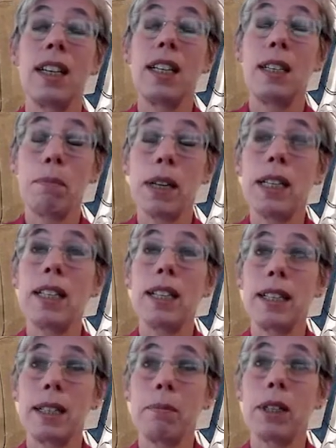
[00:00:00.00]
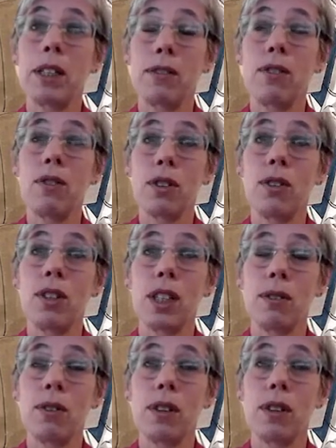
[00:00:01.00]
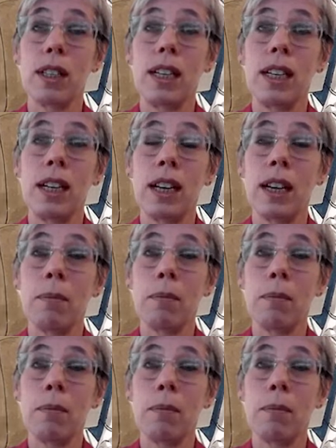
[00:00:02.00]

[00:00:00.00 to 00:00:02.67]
It depends a little bit, of course, also on the